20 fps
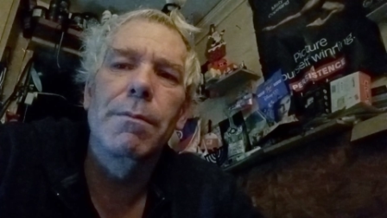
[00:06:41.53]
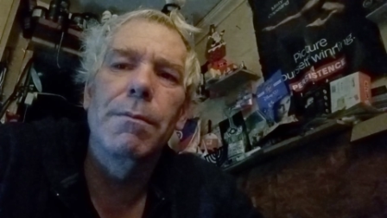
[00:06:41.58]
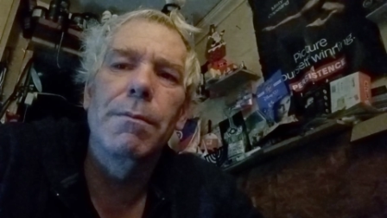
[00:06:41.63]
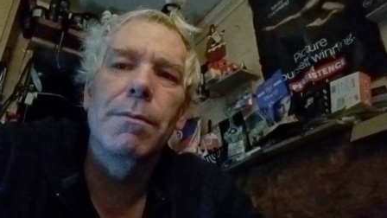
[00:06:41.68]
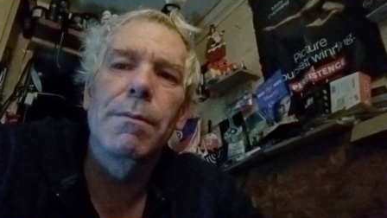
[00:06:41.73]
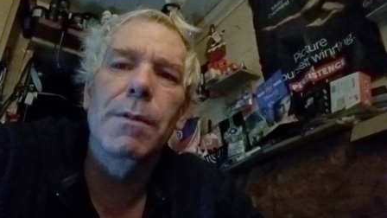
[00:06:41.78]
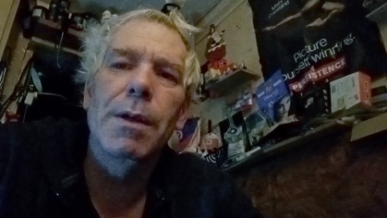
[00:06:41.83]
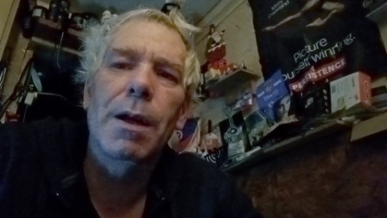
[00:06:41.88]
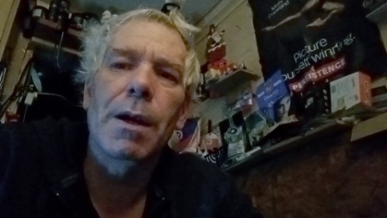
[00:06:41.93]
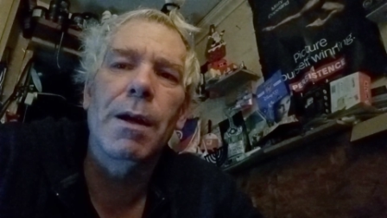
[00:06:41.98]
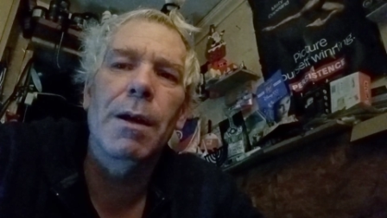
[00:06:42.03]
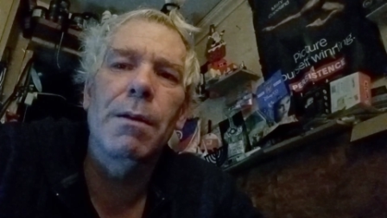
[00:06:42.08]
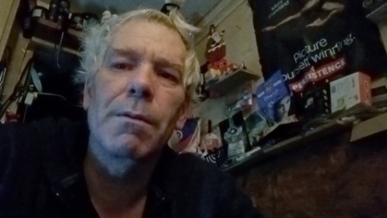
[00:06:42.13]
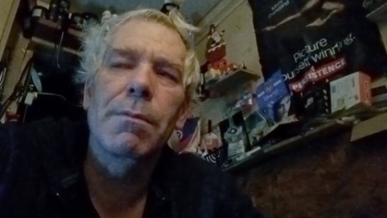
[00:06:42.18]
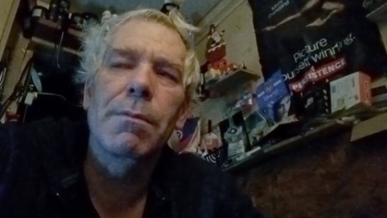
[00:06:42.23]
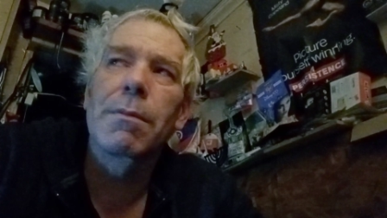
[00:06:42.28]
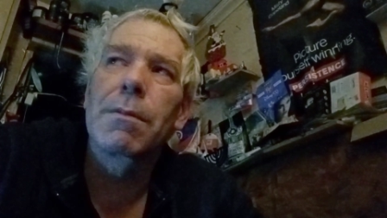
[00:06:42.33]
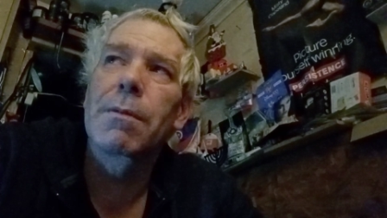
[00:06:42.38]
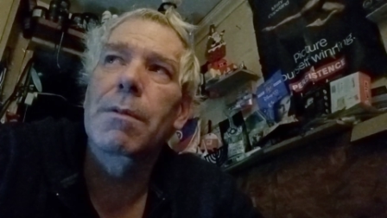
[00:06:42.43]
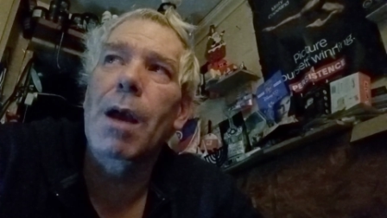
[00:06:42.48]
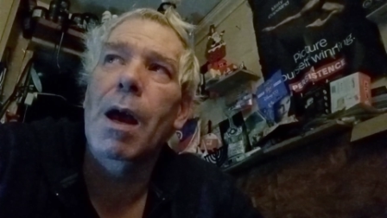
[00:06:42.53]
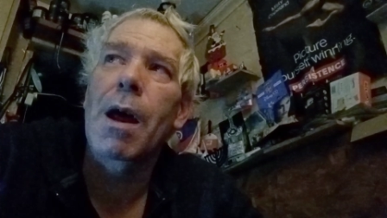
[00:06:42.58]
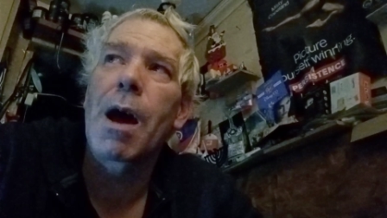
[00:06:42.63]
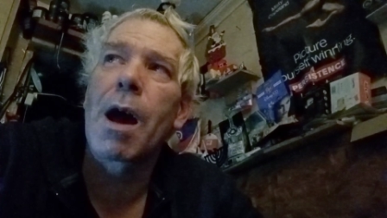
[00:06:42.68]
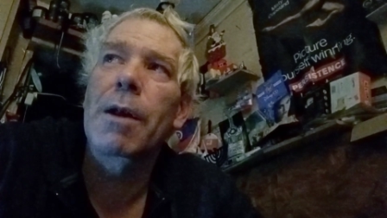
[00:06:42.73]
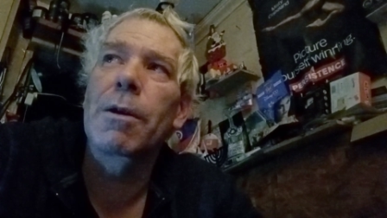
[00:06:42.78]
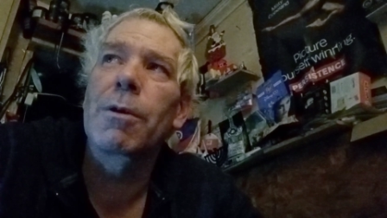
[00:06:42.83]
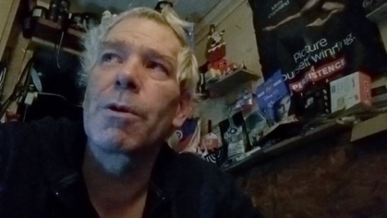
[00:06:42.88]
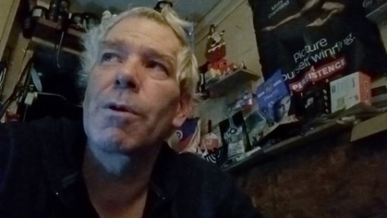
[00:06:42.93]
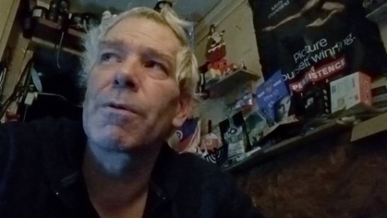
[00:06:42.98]
And
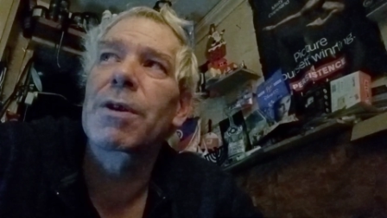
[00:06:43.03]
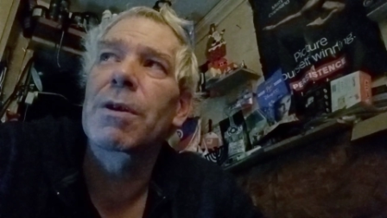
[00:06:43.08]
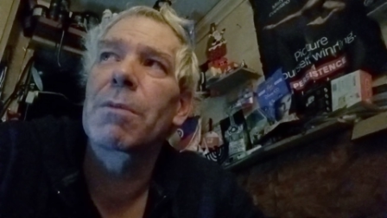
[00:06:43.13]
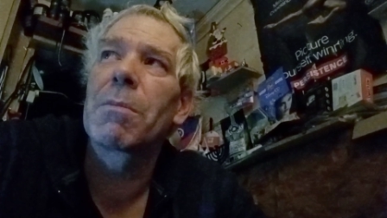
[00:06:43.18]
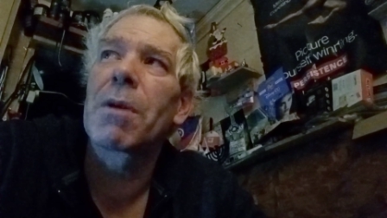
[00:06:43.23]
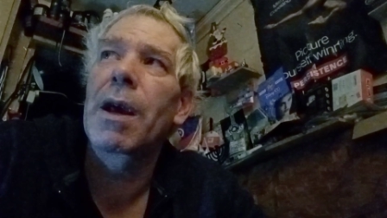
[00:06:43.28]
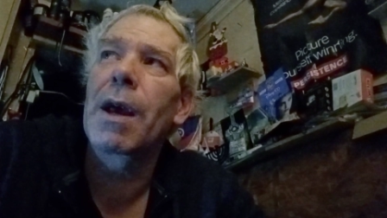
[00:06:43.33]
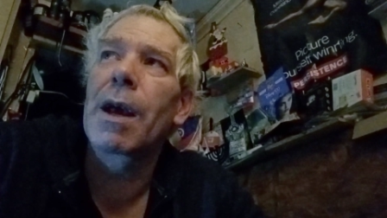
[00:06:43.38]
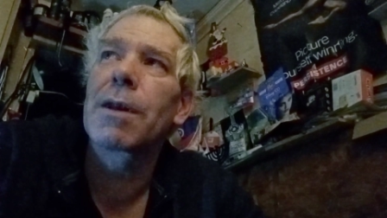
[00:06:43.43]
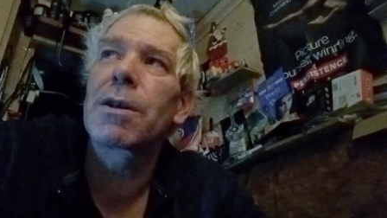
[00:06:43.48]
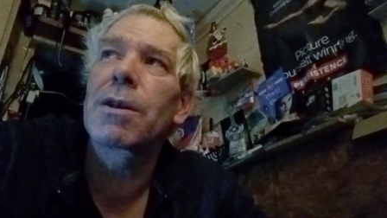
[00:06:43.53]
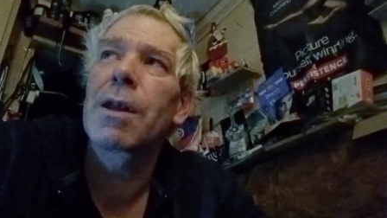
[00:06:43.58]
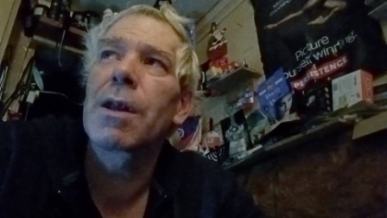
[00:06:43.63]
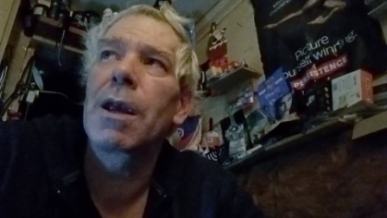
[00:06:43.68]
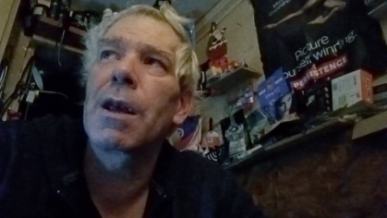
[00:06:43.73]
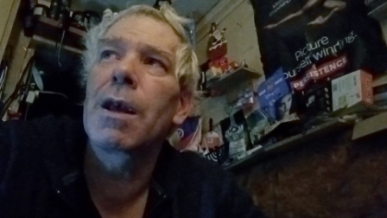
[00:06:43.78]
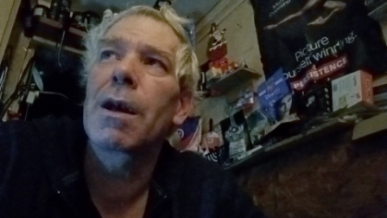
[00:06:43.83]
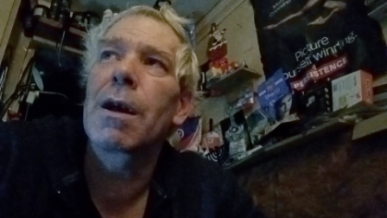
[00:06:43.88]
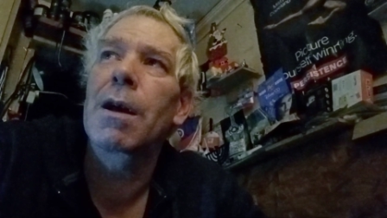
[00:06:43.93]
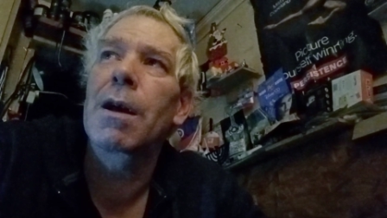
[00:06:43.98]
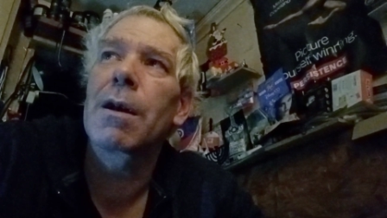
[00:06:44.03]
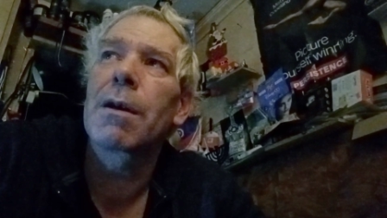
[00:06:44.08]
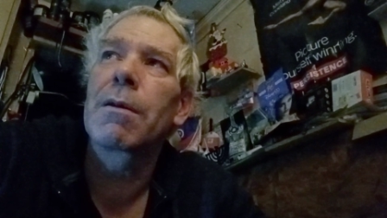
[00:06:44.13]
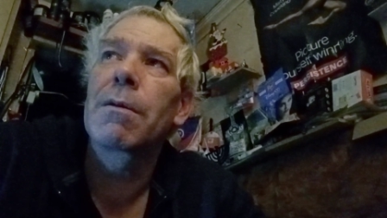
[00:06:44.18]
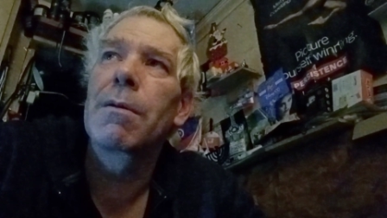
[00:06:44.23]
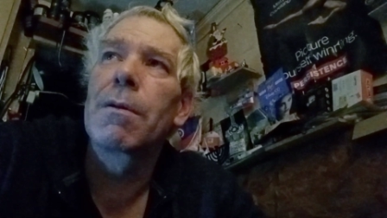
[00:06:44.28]
I, I don't know if somebody has any. Uh,